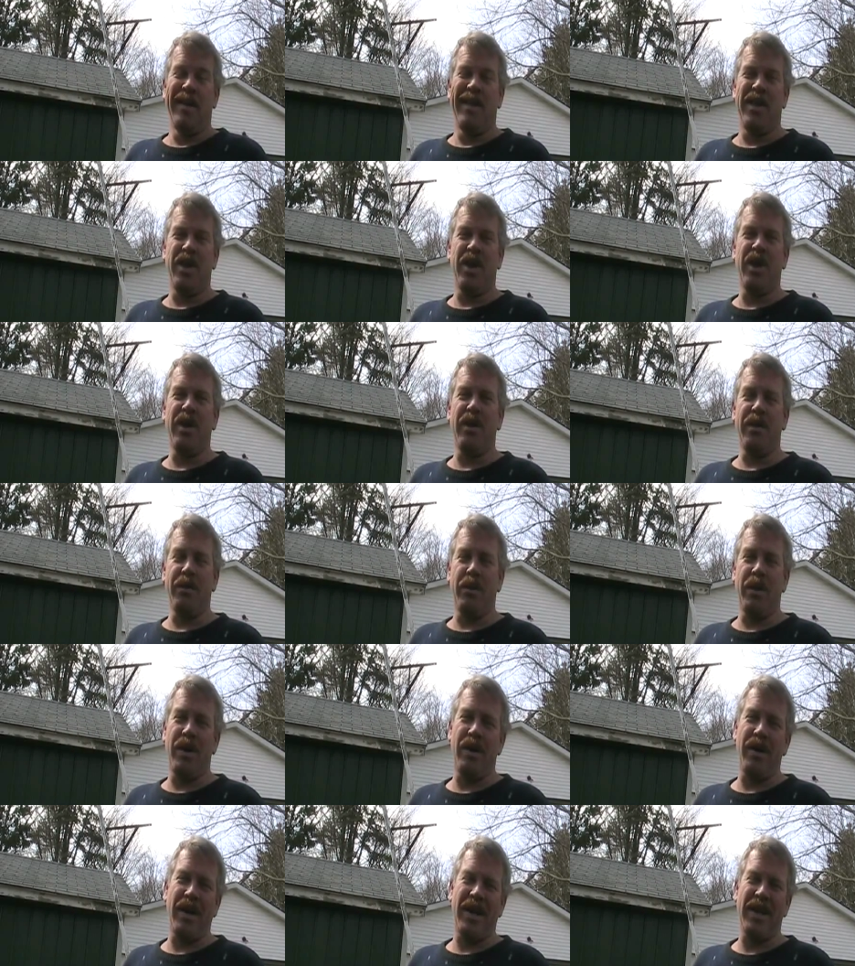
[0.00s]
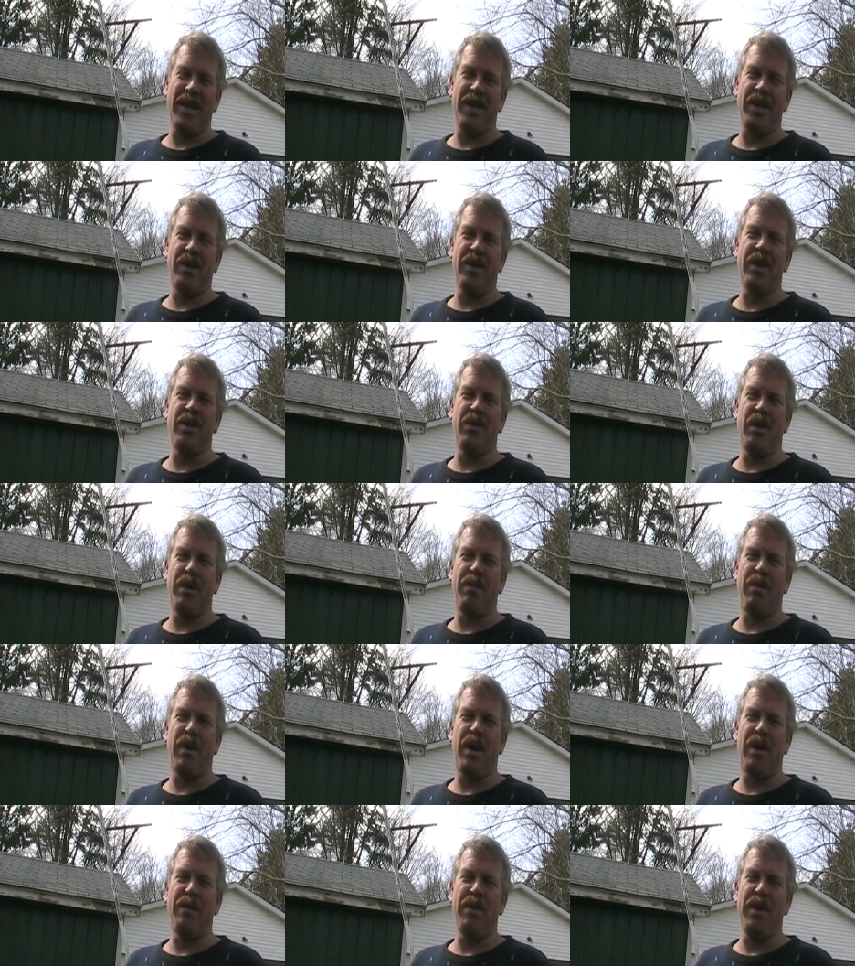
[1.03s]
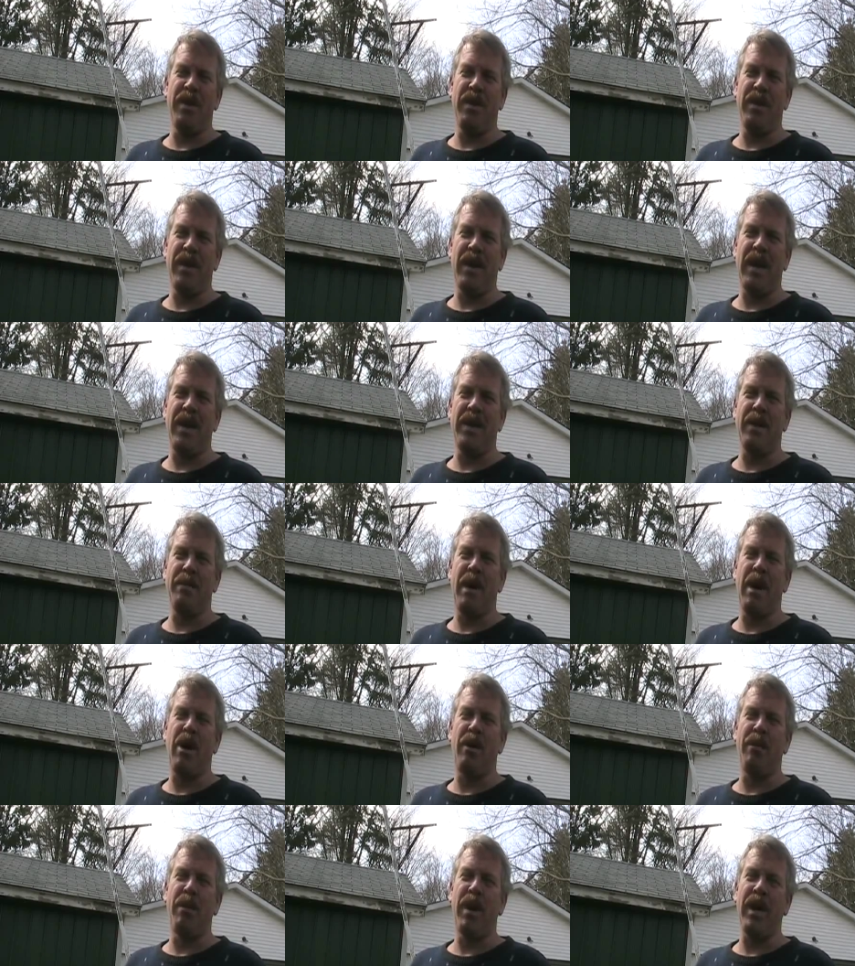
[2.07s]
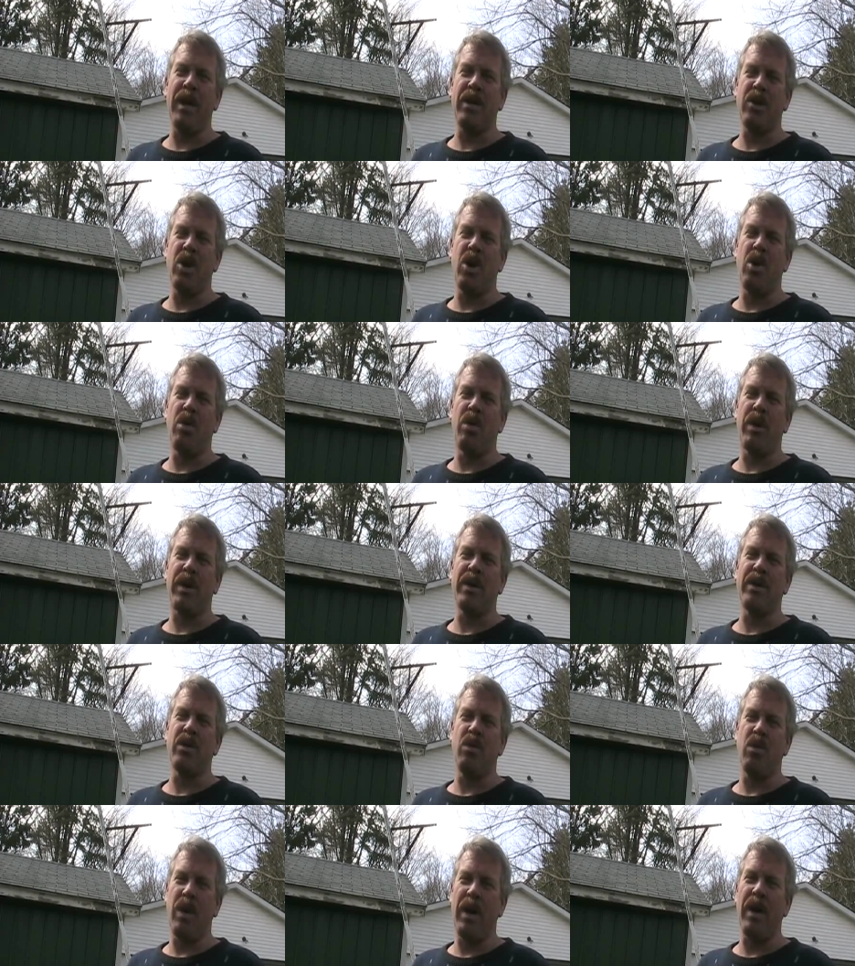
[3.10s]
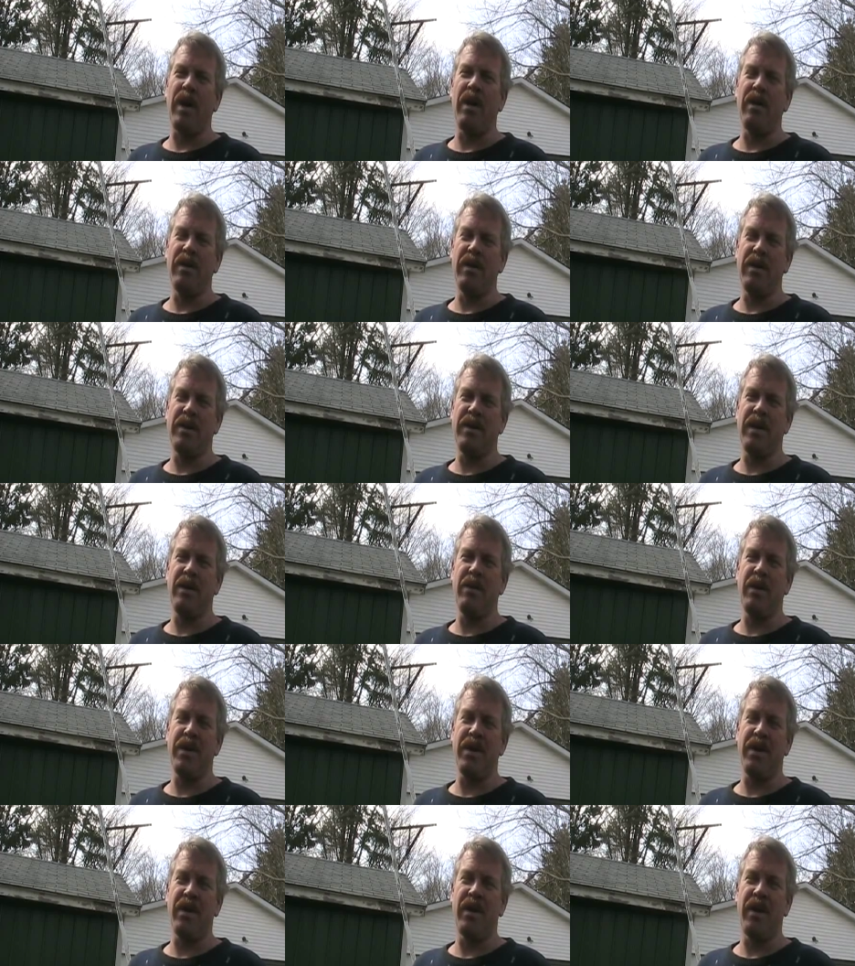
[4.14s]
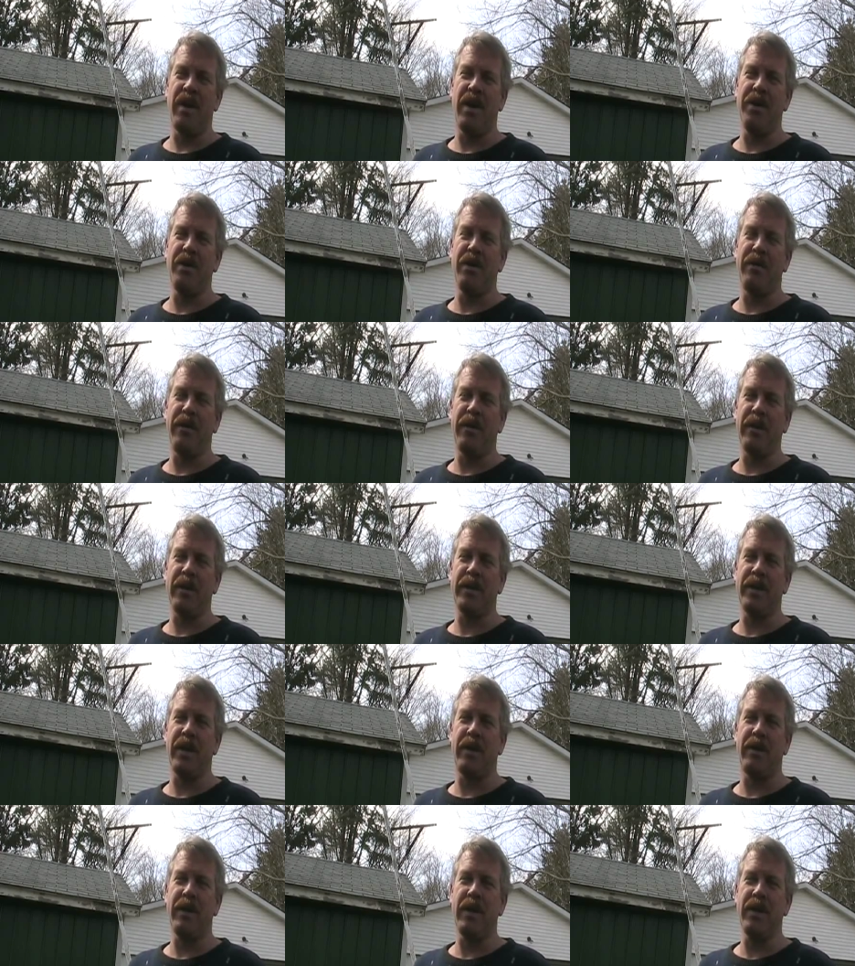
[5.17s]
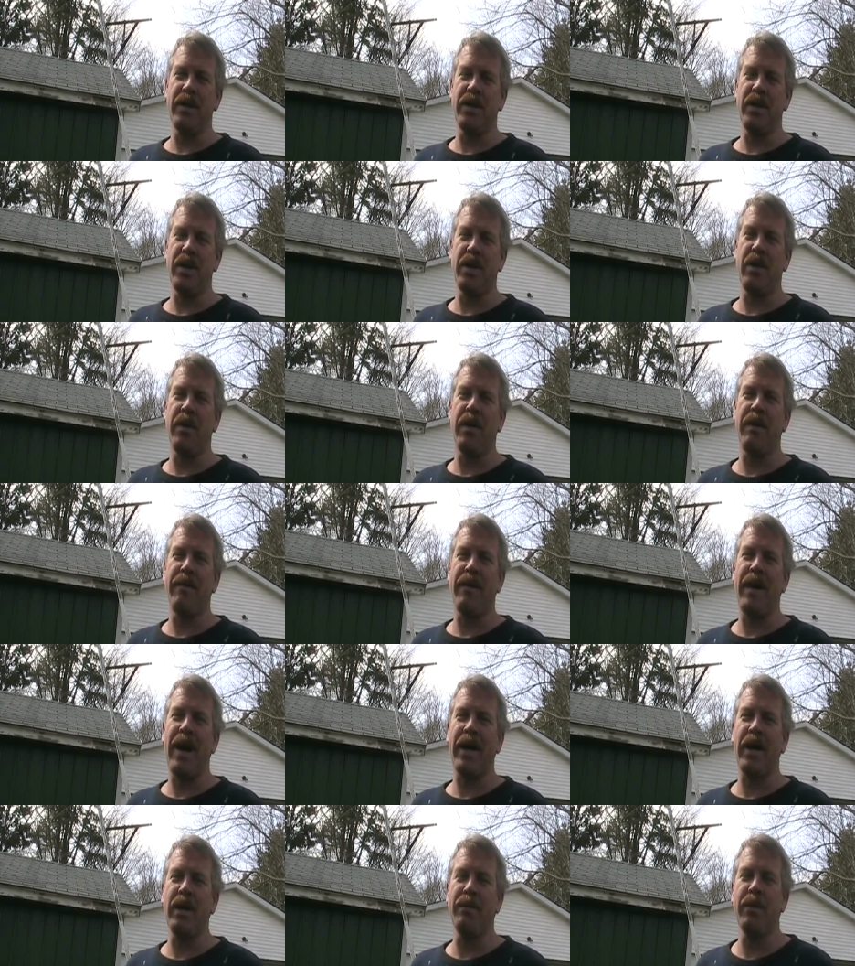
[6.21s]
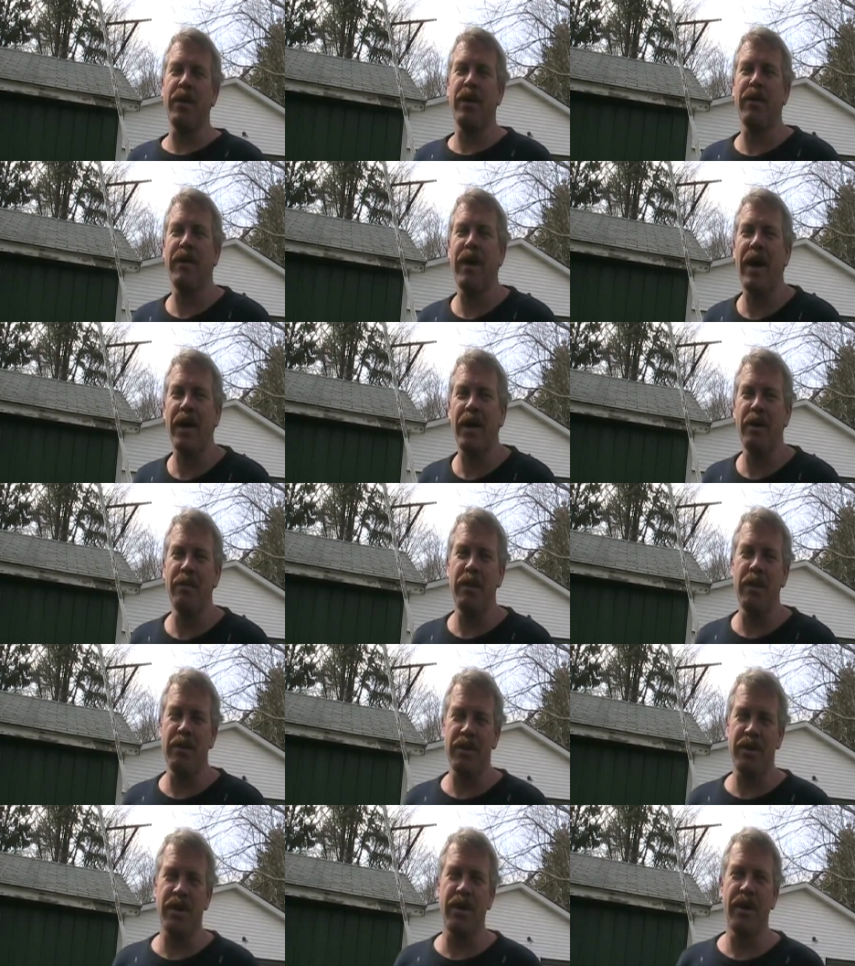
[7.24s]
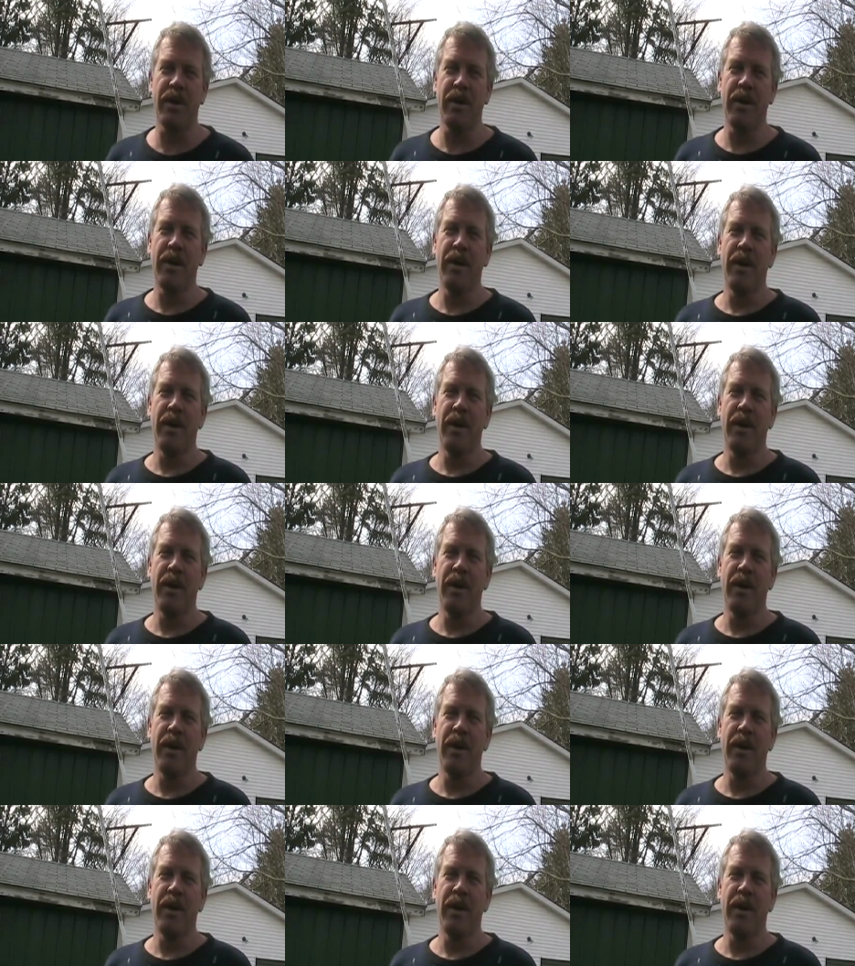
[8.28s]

Sure, well, I guess there is one problem when you do that. The power brakes don't work as well. You see, when you're under full acceleration, you don't have vacuum to your vacuum booster.